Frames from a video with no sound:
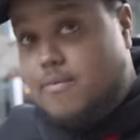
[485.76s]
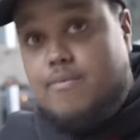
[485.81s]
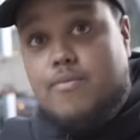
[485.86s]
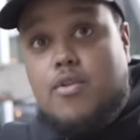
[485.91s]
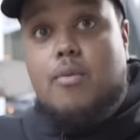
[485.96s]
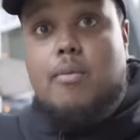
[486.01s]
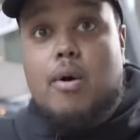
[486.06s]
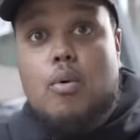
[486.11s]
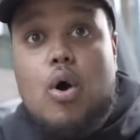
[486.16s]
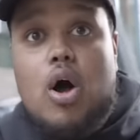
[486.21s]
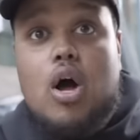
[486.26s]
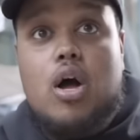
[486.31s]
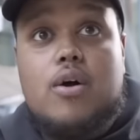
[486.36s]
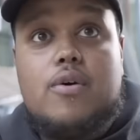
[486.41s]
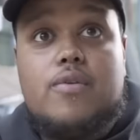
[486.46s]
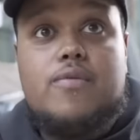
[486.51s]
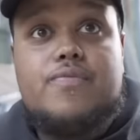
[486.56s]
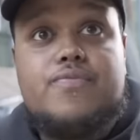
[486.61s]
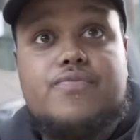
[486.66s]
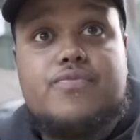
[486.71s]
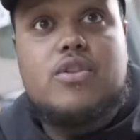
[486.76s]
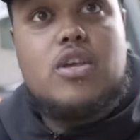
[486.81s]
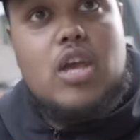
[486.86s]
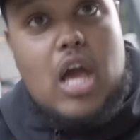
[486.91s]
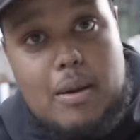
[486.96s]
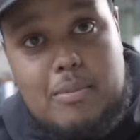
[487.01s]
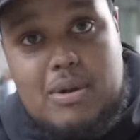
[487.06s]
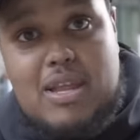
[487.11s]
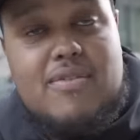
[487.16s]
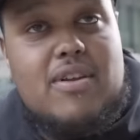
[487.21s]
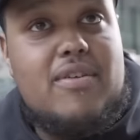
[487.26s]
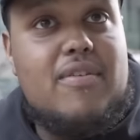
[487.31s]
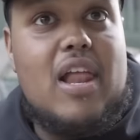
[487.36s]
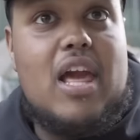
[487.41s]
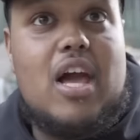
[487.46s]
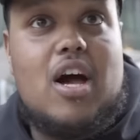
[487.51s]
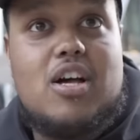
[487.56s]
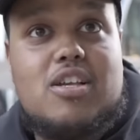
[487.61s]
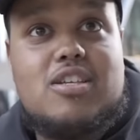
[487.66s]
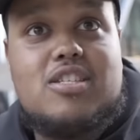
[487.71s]
On my what? Yeah, I'm leaving it for
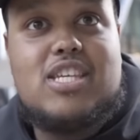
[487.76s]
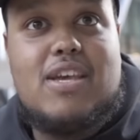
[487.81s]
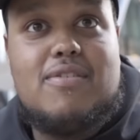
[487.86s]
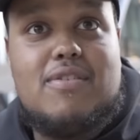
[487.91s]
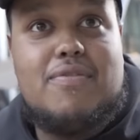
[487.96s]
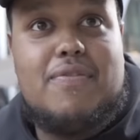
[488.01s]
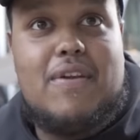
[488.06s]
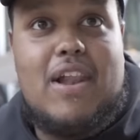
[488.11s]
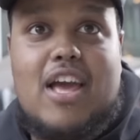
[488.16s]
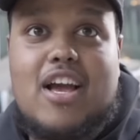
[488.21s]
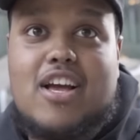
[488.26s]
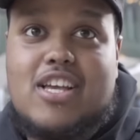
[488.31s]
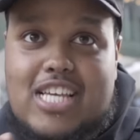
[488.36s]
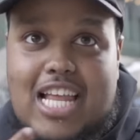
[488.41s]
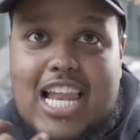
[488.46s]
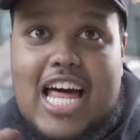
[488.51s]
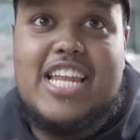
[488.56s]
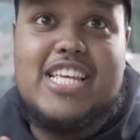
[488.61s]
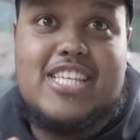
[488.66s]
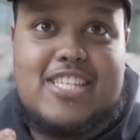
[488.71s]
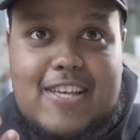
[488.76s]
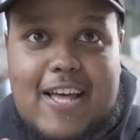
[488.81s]
later. Saving it for later because I like this.